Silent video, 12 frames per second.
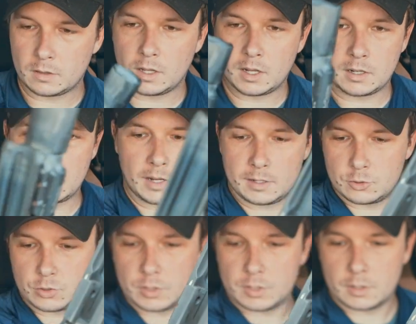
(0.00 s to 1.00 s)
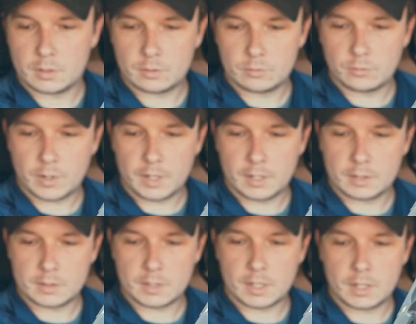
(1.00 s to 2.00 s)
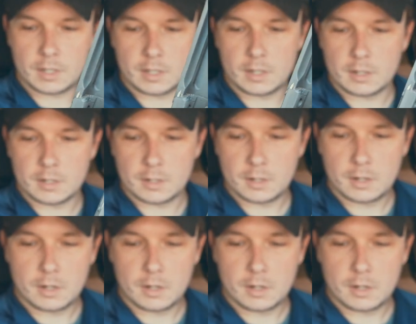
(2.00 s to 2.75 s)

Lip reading: lot, actually, right inside of here.